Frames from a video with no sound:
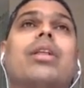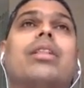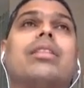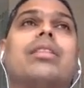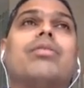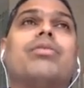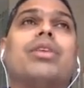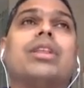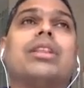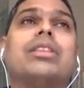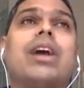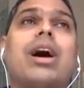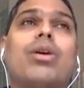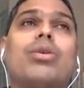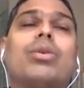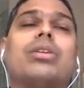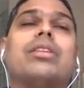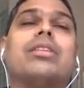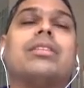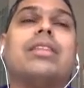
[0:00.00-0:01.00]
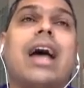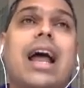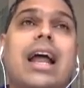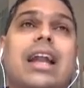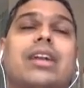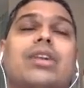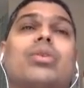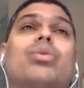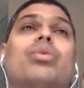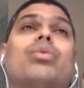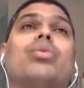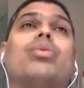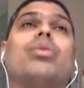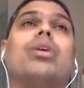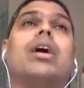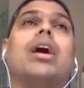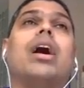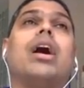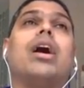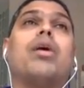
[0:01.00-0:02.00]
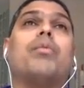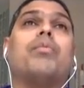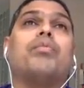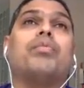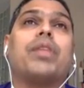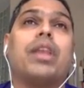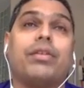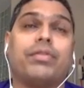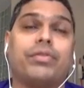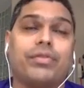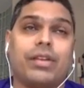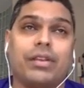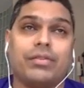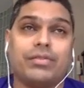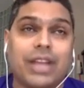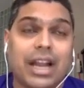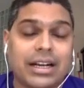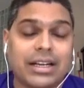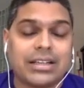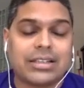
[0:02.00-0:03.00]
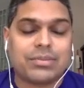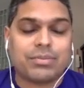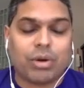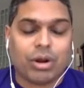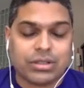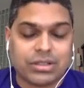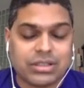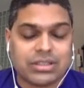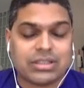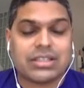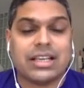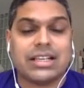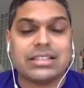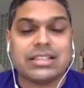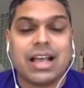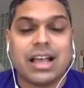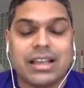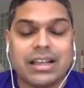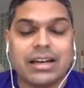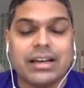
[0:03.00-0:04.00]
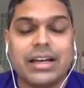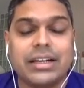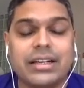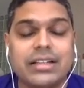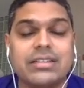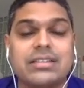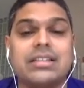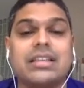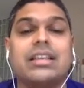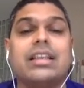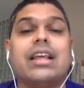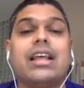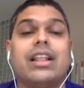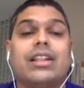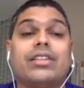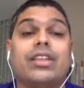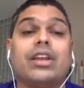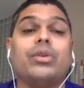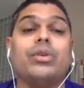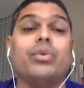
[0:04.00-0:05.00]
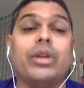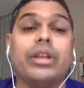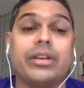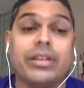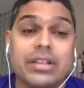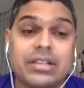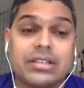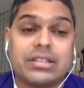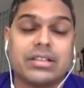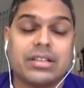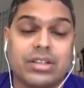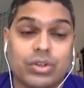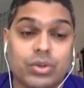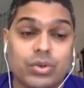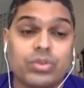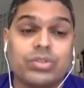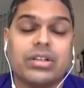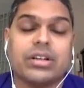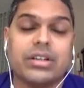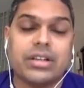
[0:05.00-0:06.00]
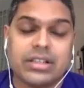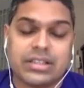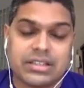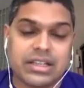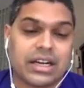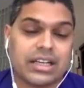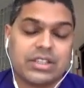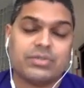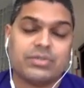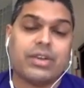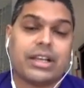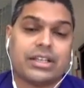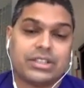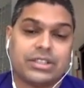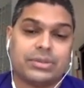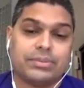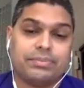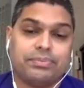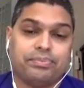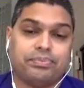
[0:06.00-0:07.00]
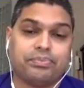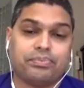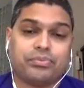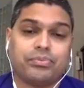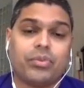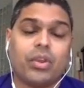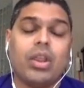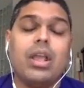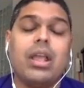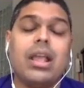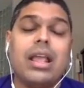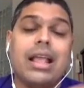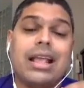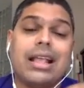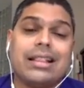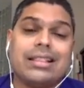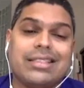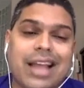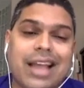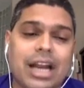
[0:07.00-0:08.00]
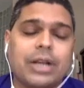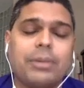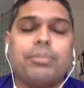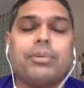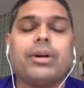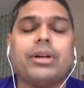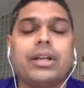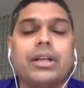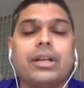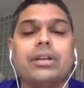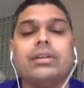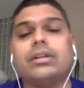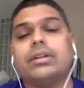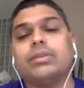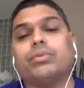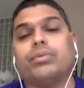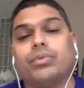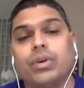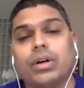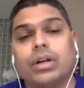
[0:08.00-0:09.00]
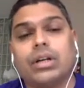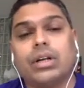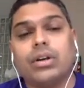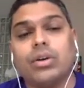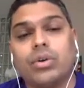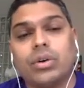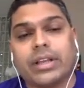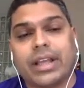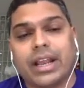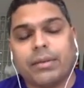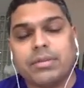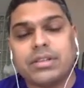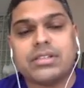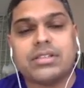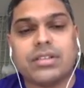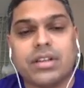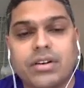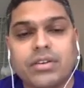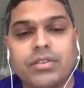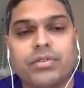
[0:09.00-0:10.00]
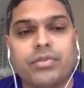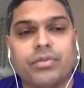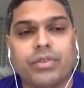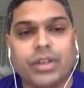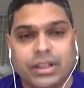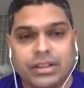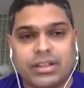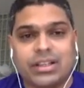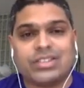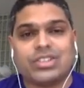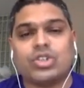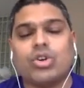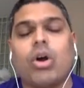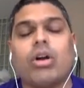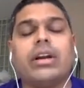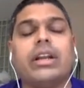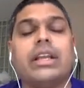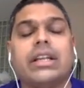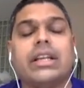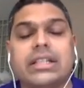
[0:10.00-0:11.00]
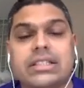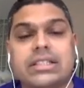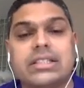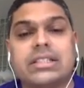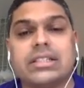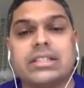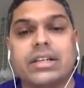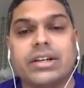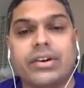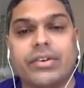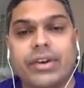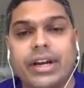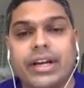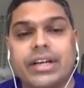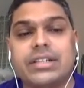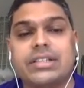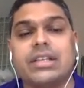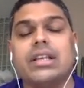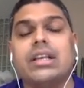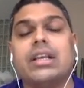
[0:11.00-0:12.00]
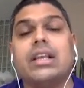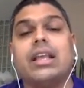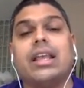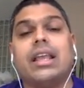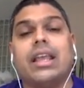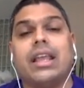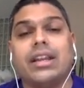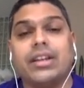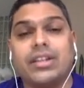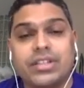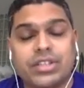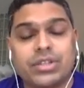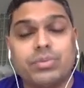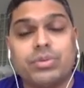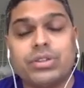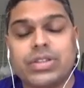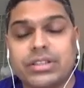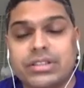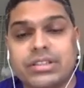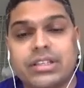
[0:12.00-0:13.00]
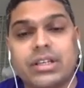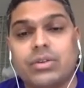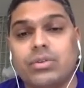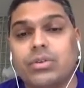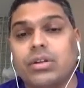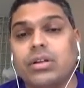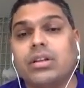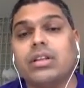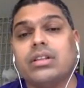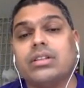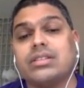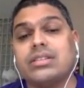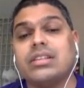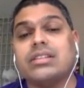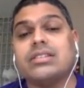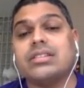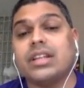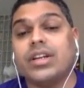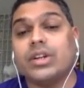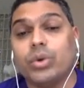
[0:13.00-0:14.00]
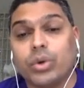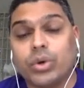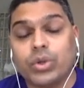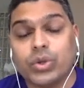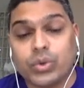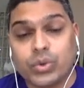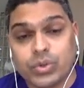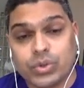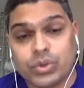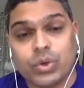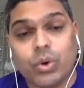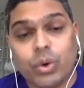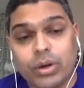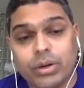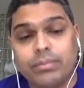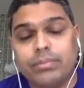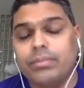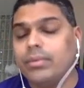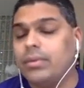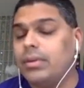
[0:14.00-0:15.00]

without that, uh, if, if that process takes higher latency, then we risk user dissatisfaction. That particular workload can be served with strongly consistent reads in distributed SQL since they don't use quorum.